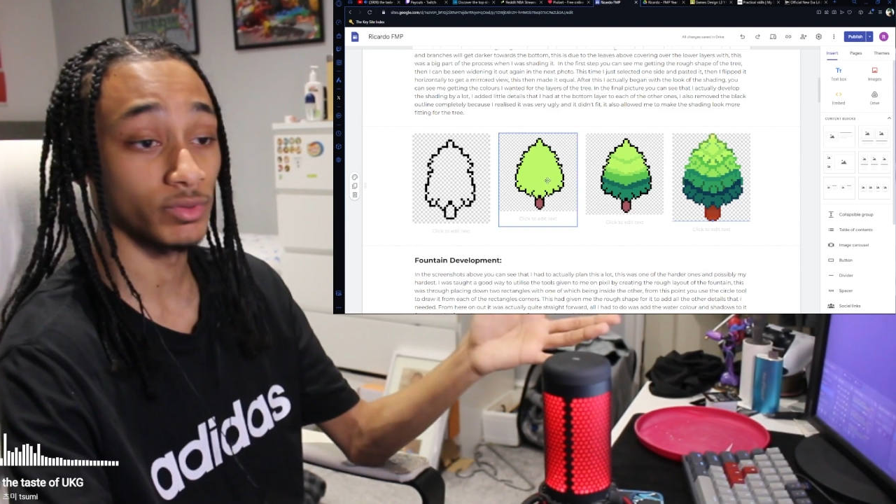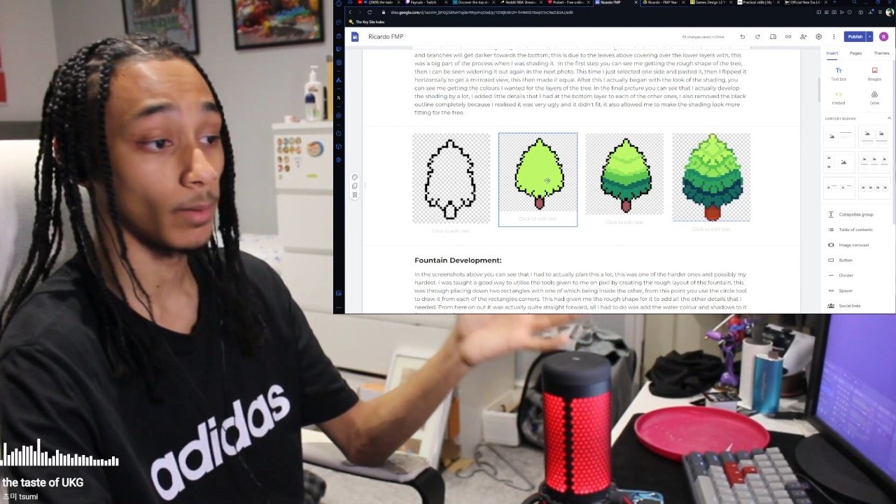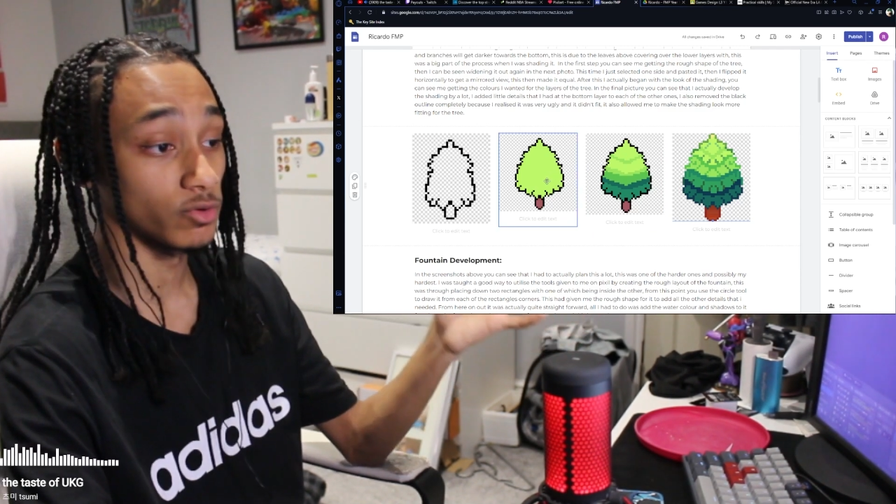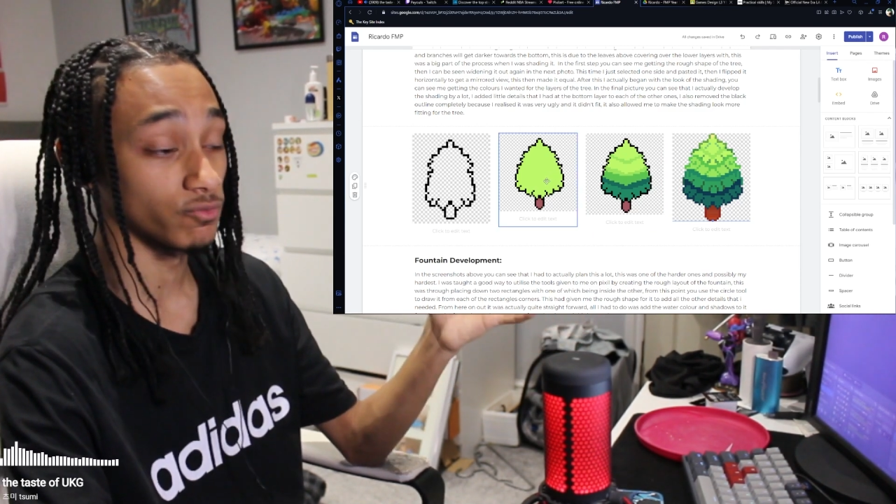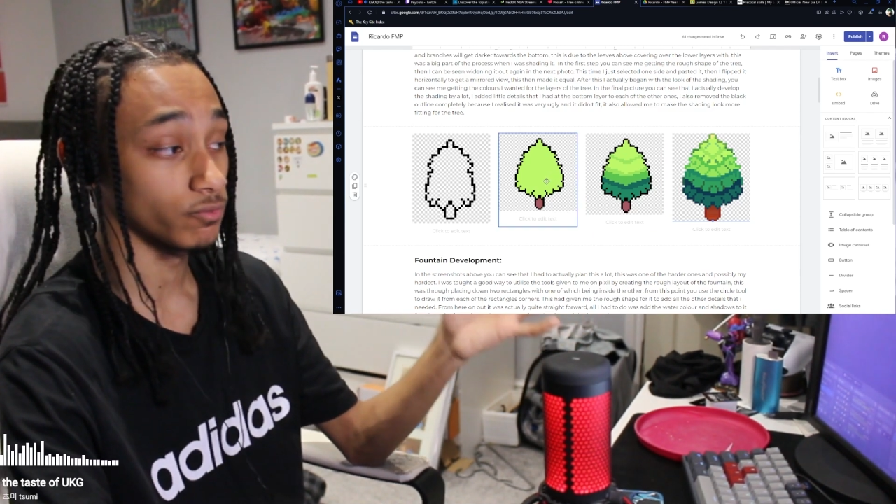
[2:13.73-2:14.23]
I
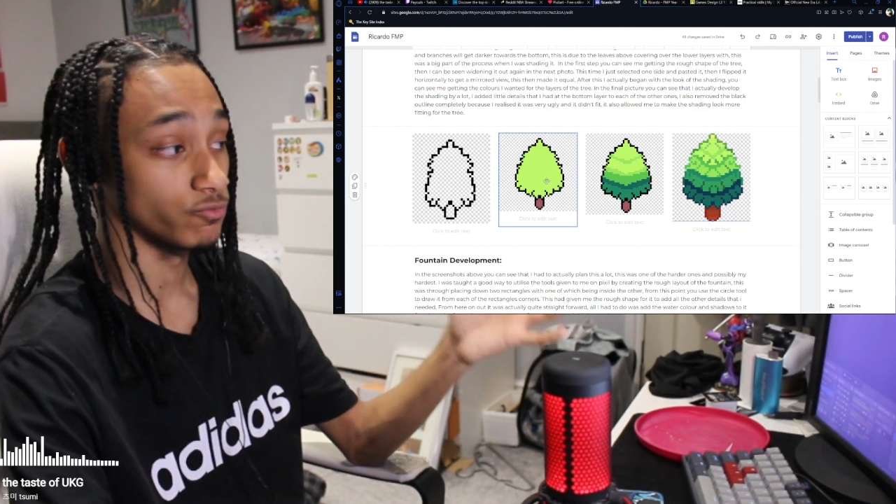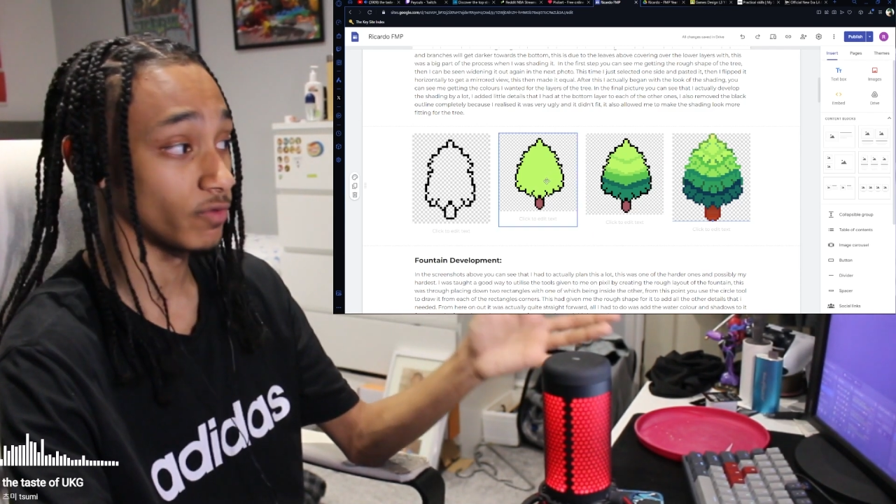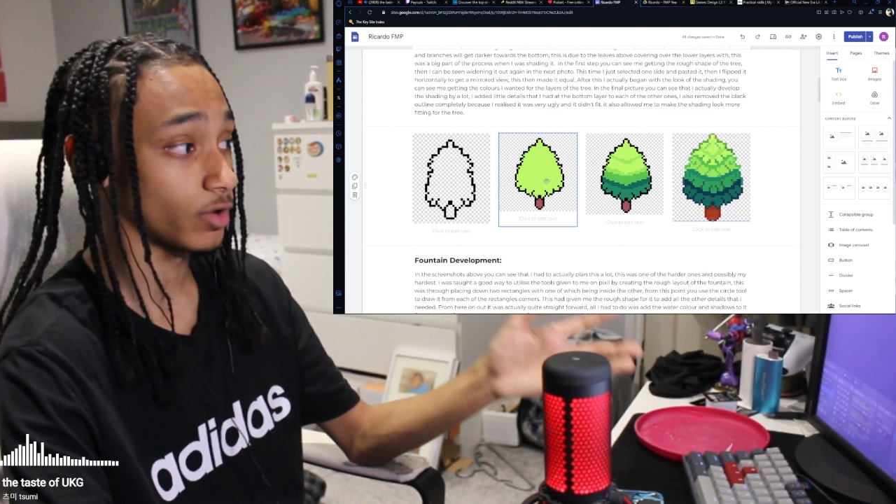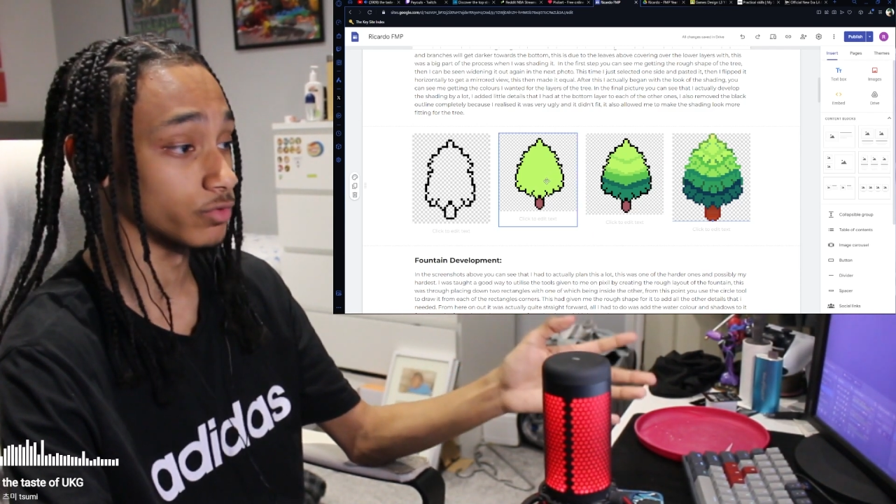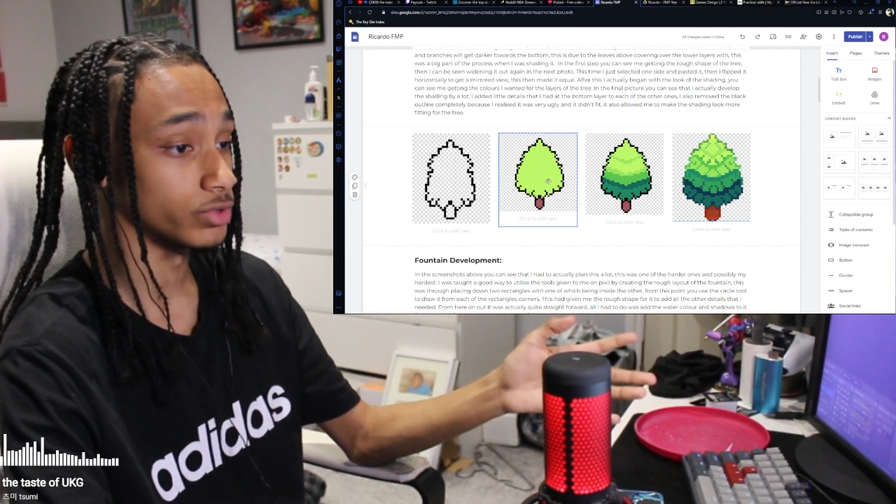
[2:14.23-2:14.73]
put a
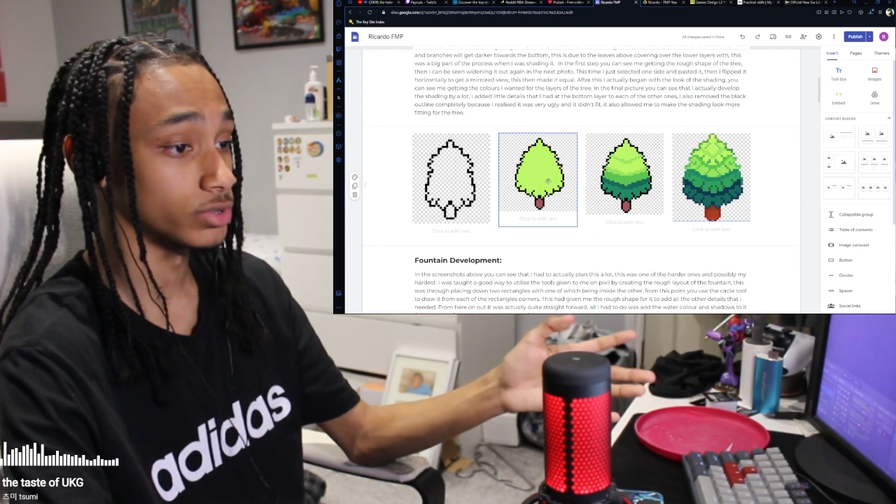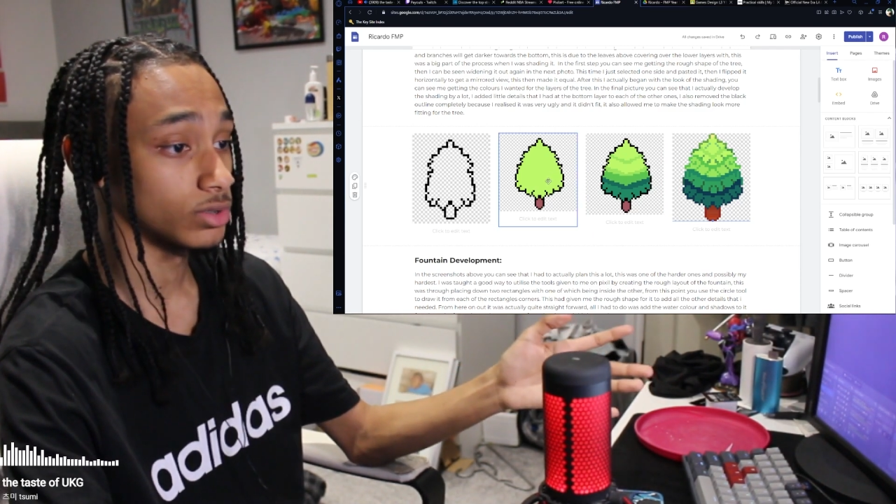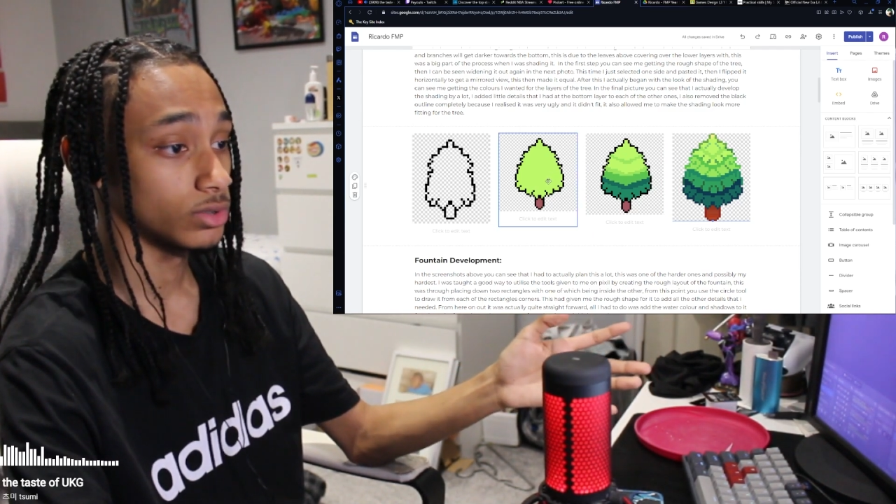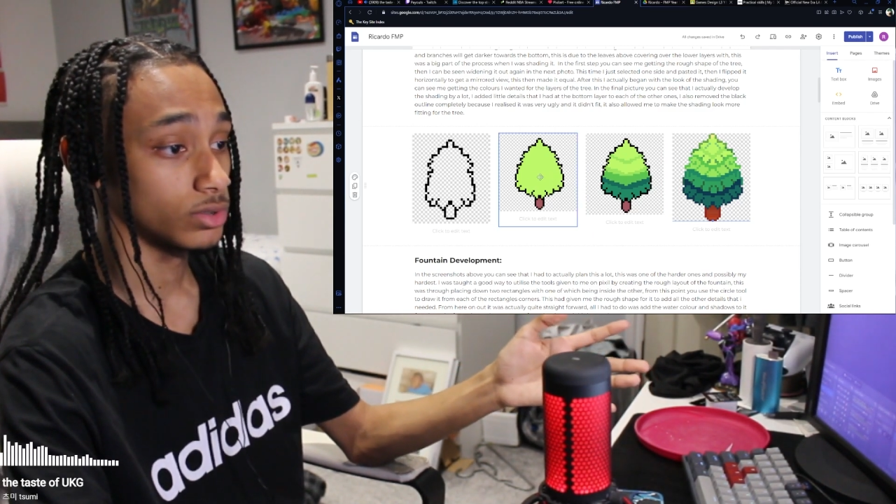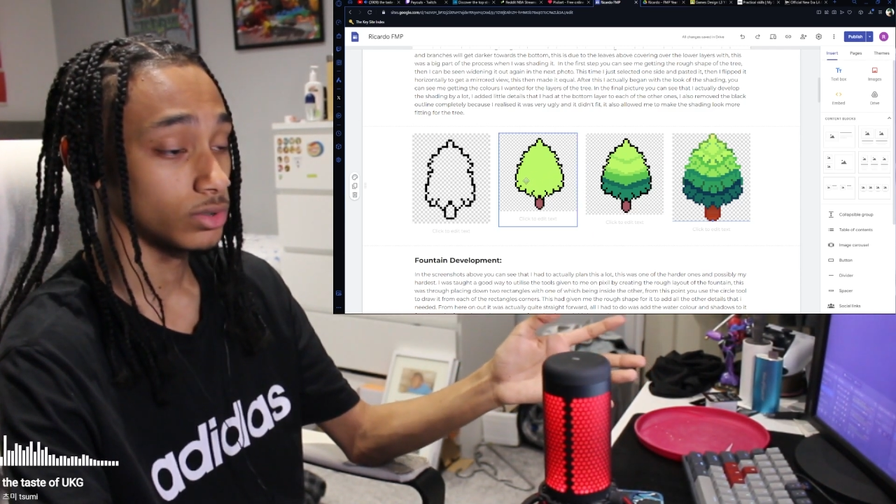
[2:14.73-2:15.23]
rough color in,
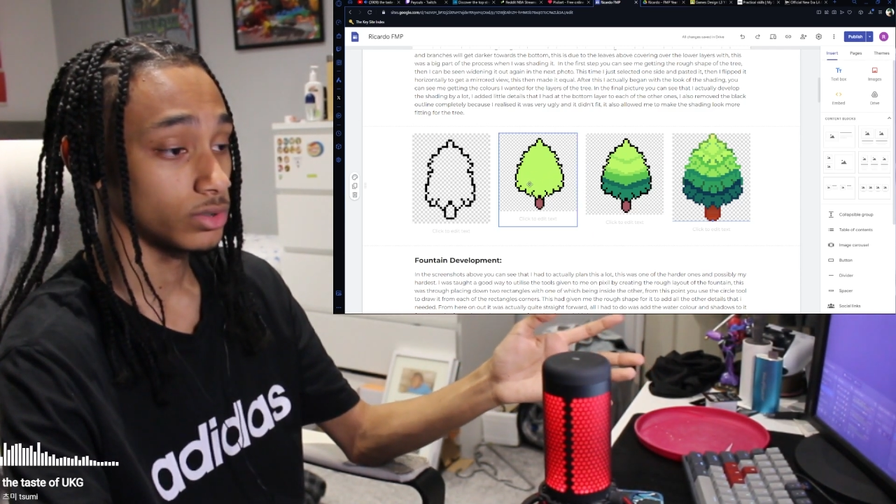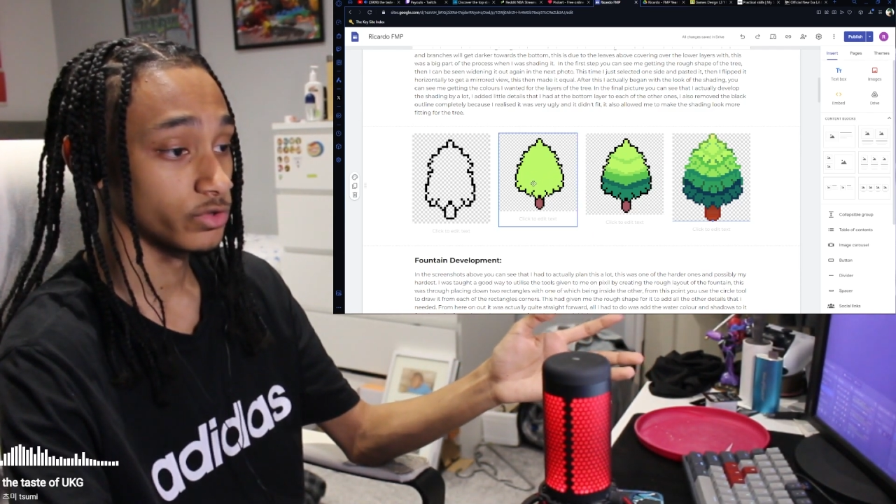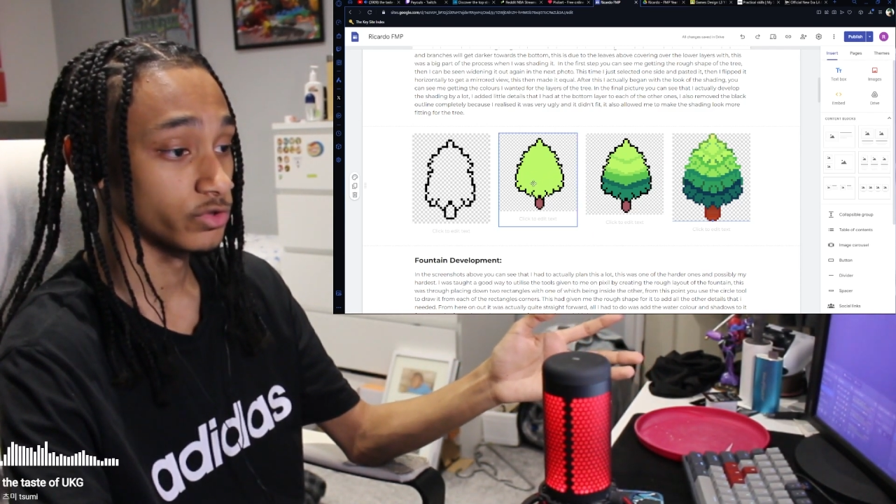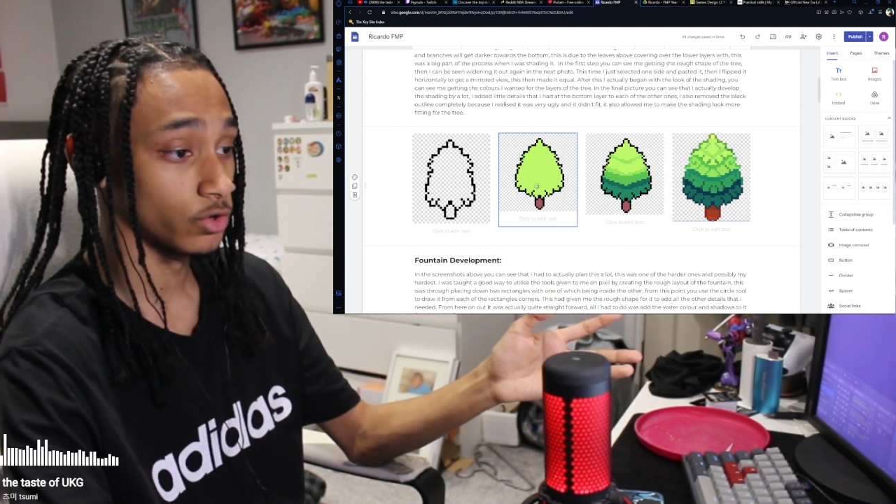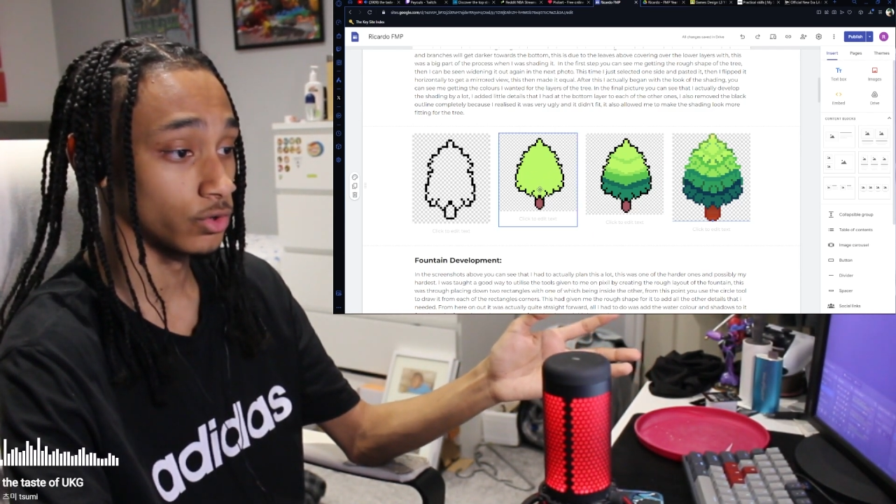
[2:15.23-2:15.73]

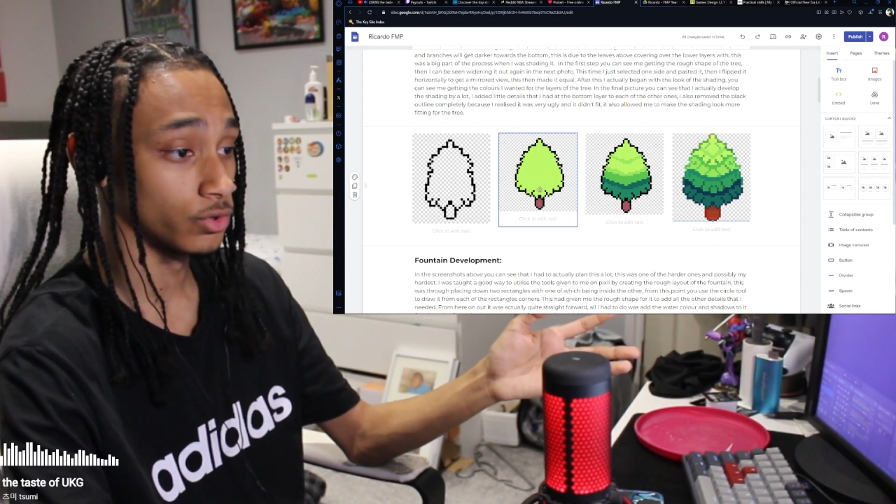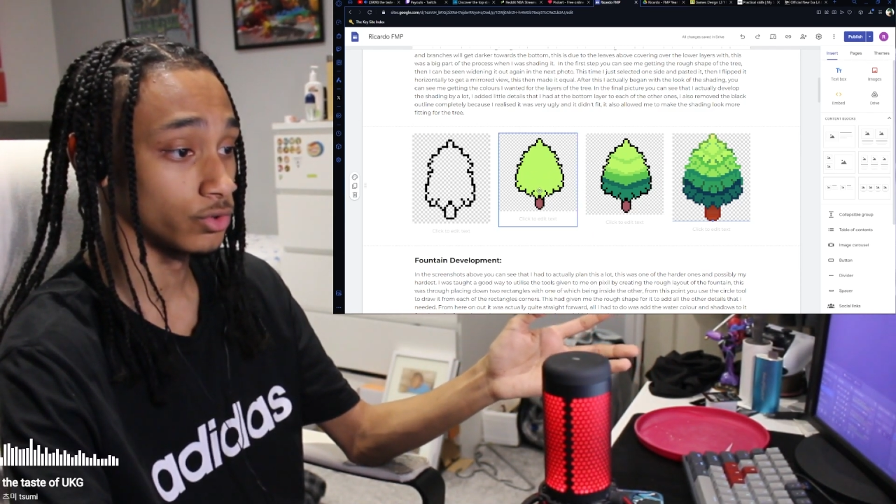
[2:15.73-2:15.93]
so